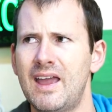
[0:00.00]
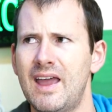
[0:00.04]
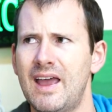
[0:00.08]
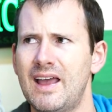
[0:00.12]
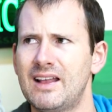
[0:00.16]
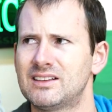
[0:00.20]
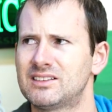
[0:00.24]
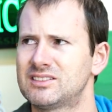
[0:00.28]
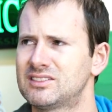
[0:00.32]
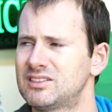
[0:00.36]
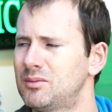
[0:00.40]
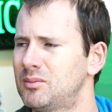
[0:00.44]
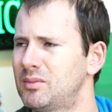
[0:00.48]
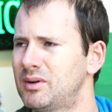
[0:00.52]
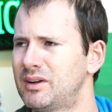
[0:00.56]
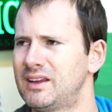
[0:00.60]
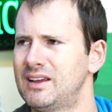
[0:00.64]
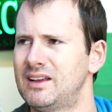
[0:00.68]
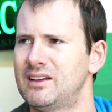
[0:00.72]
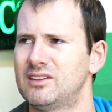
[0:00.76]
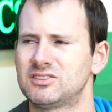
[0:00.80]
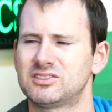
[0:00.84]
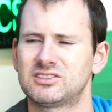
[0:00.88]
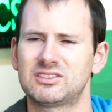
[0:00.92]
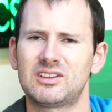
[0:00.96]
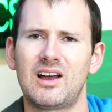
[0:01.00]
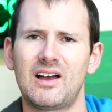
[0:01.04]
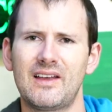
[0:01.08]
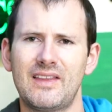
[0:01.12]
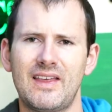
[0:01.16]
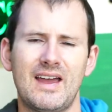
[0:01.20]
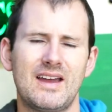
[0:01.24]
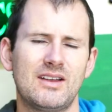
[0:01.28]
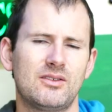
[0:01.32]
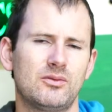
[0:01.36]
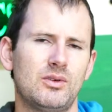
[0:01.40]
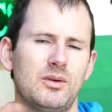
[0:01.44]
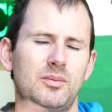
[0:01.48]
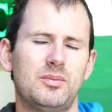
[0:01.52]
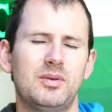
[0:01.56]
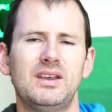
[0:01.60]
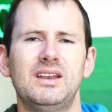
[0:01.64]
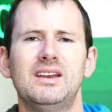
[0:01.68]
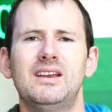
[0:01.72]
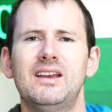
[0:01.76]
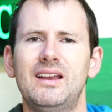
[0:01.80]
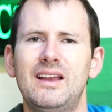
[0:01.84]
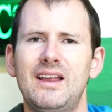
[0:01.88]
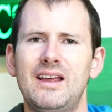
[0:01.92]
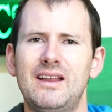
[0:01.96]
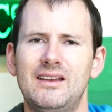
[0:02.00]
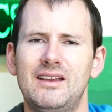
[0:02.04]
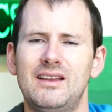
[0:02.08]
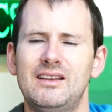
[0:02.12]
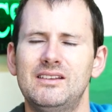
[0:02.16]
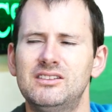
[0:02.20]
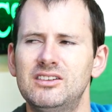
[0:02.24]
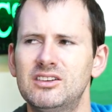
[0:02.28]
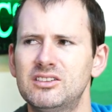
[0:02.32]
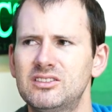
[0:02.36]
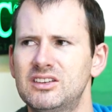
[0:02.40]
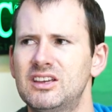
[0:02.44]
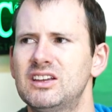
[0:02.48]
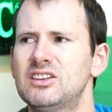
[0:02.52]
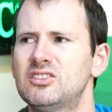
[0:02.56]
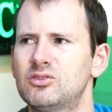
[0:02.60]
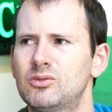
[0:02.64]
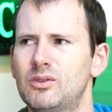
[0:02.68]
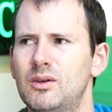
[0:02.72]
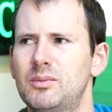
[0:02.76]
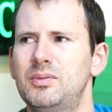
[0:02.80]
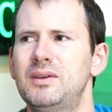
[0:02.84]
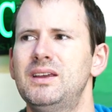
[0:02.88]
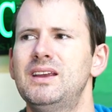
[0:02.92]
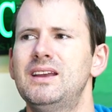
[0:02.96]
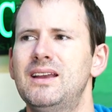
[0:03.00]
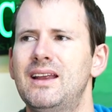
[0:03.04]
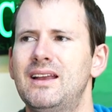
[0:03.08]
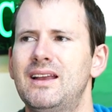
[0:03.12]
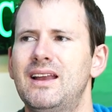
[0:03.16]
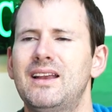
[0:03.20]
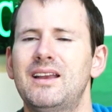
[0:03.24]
and somebody else saw that and repeated it, and it just gets repeated,